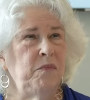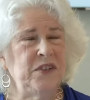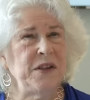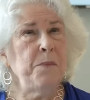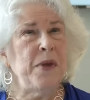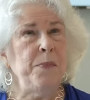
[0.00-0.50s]

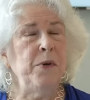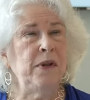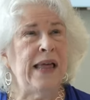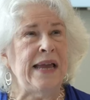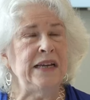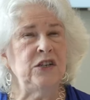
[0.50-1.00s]
some people
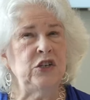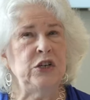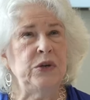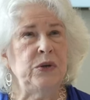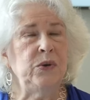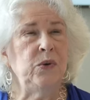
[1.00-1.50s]
like
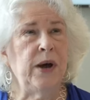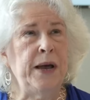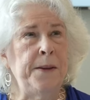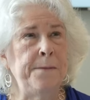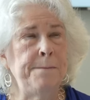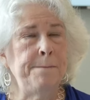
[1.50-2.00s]
to
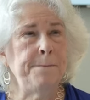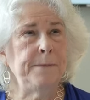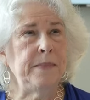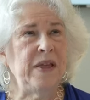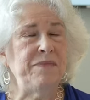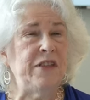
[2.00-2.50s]
um,
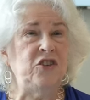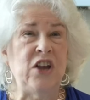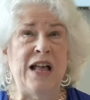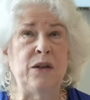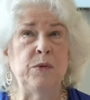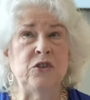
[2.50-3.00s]
if the
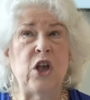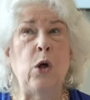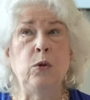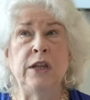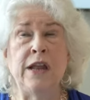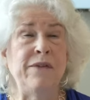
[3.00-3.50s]
child was
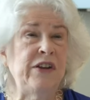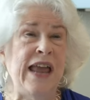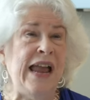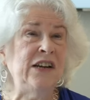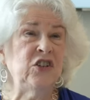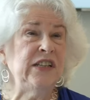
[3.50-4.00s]
old enough
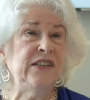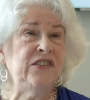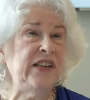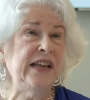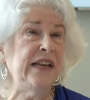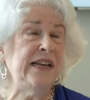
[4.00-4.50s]
to actually
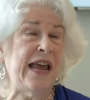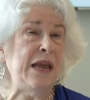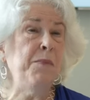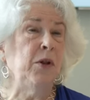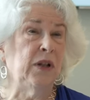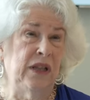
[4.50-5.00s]
set a
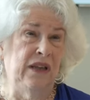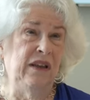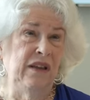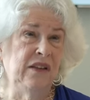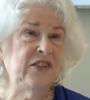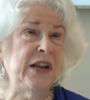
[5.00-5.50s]
table,
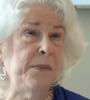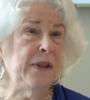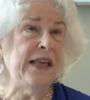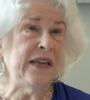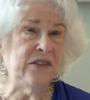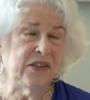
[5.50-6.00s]
set a
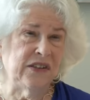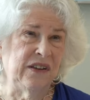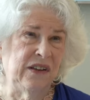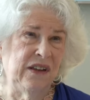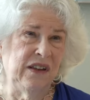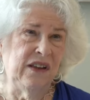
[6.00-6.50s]
place
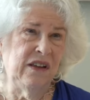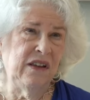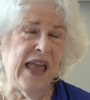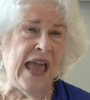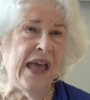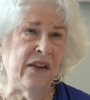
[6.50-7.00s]

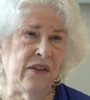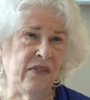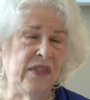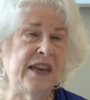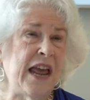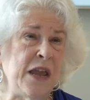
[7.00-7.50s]

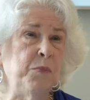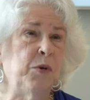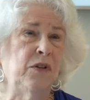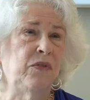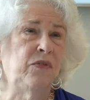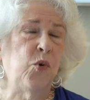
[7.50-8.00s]
at the
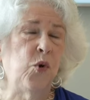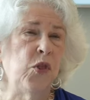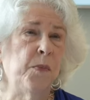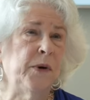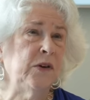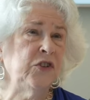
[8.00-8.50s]
table for
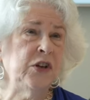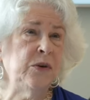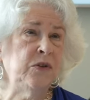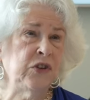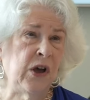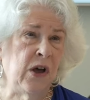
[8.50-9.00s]
the person
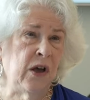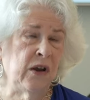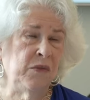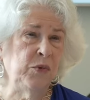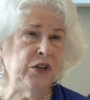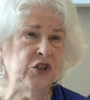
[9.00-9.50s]
who's
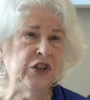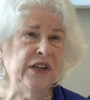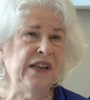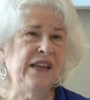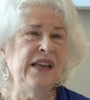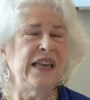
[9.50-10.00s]
gone, which
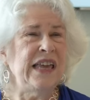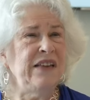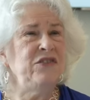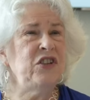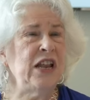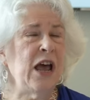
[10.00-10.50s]

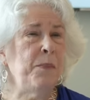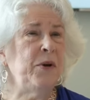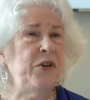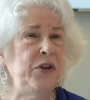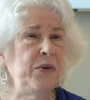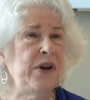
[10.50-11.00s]
gives an
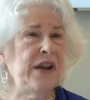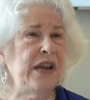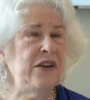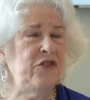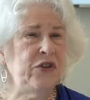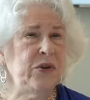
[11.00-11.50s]

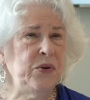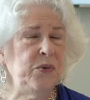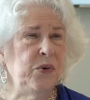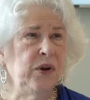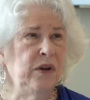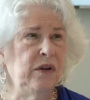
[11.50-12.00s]
opportunity to